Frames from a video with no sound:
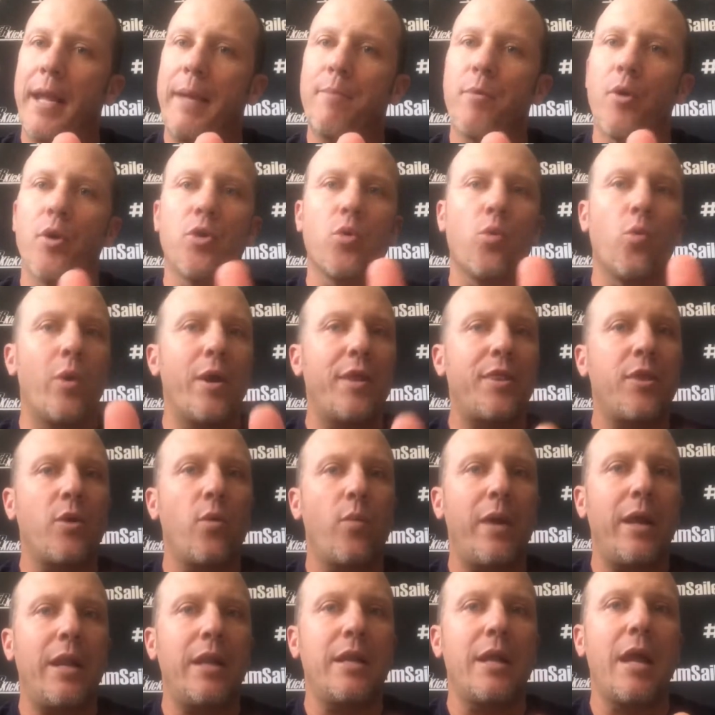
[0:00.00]
both with the
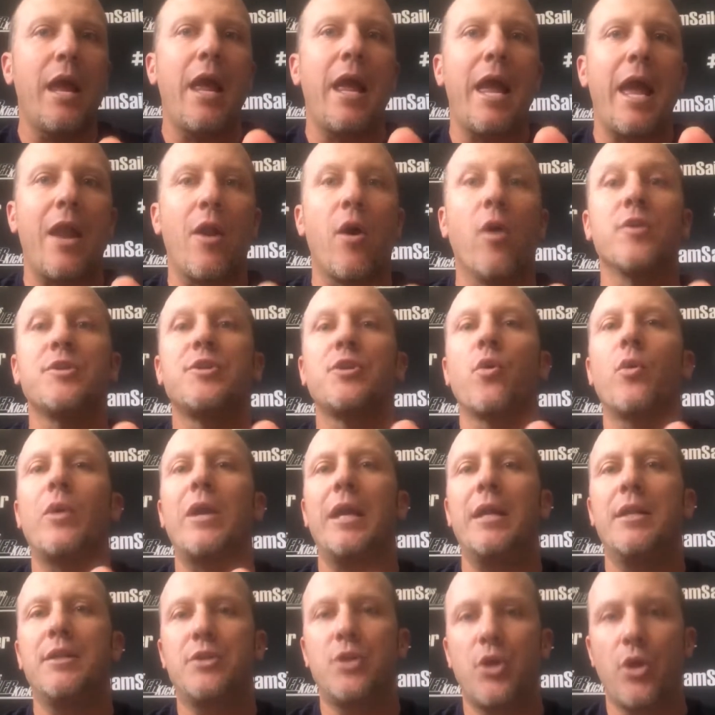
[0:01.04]
wind and also
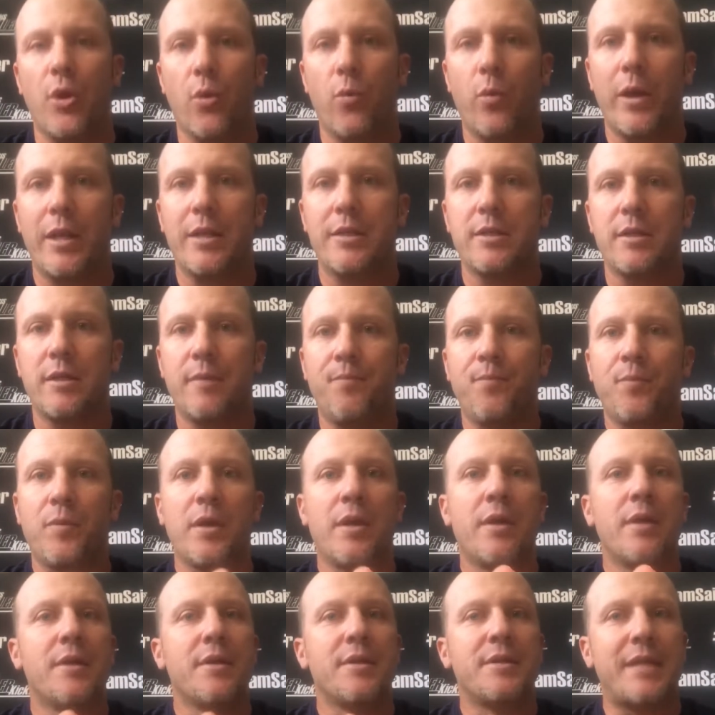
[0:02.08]
into the wind.
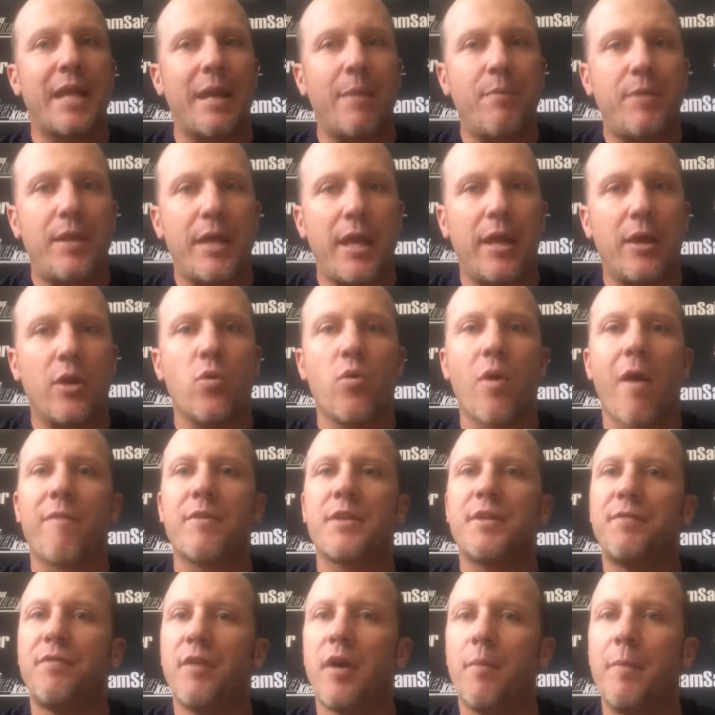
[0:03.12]
Same thing,
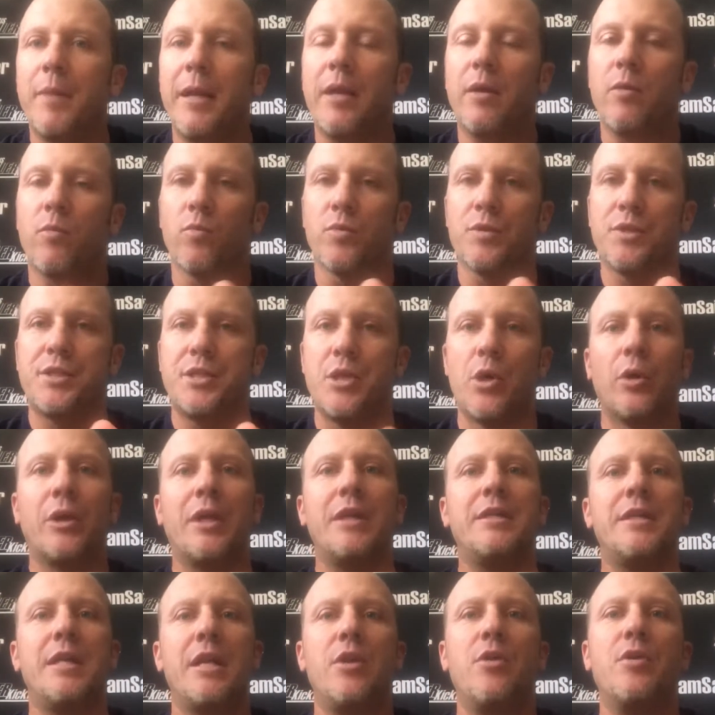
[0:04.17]
whoever's filming will still
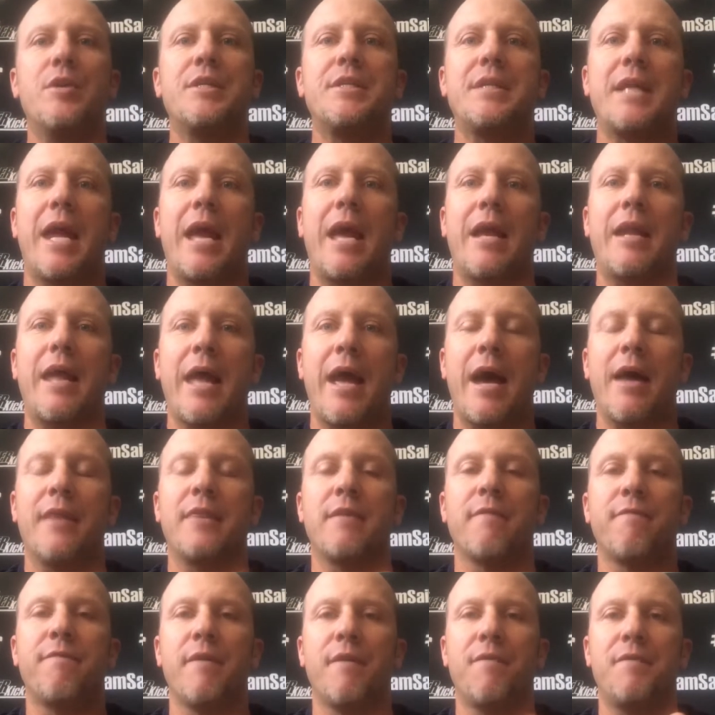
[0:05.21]
continue to stand at
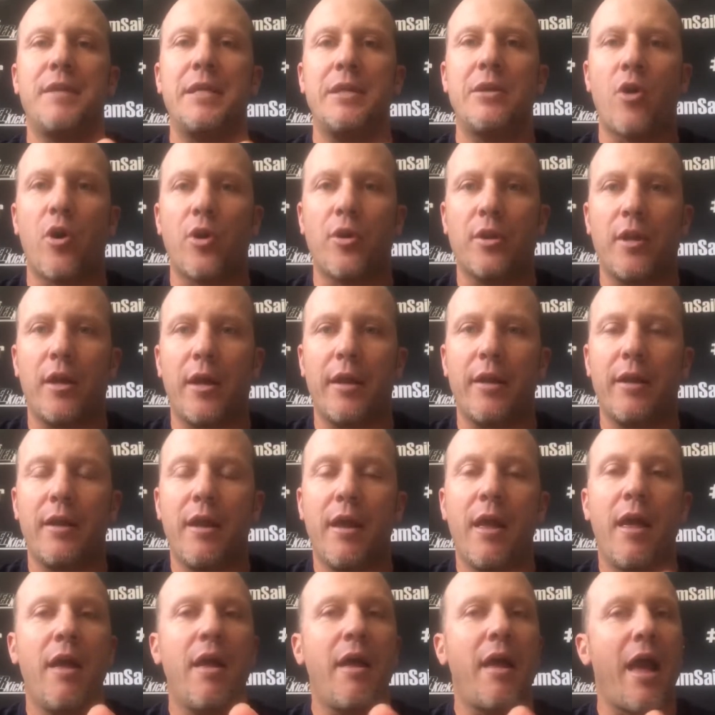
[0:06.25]
the 50-yard line.
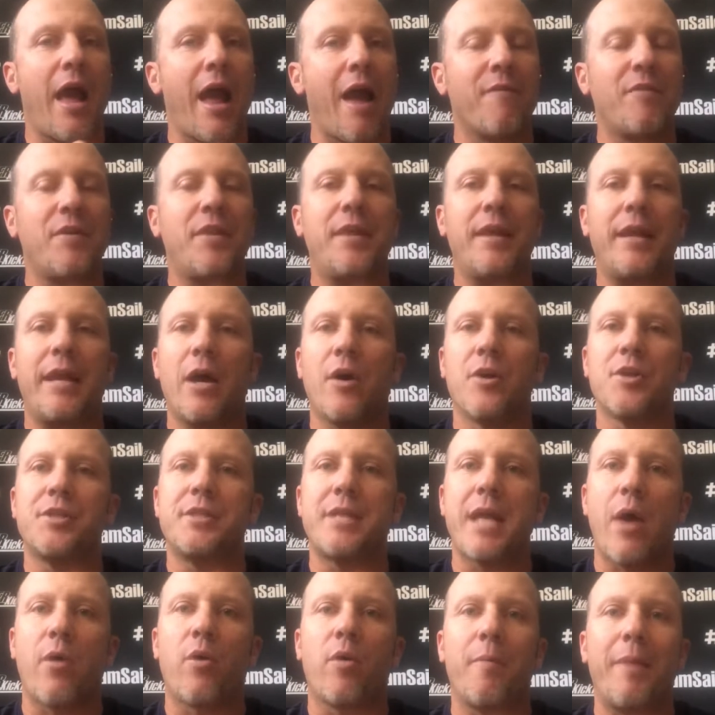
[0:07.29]
Everything
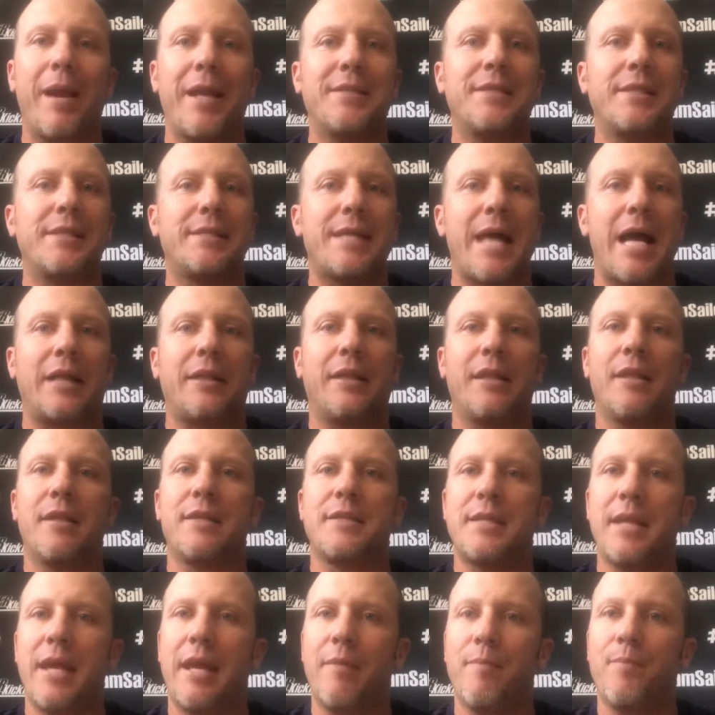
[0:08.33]
else now remains exactly the
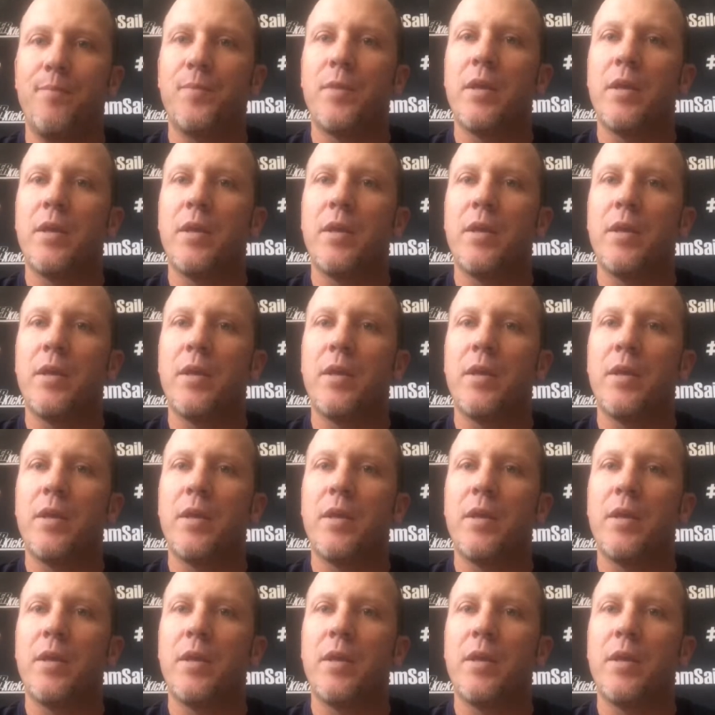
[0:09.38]
same.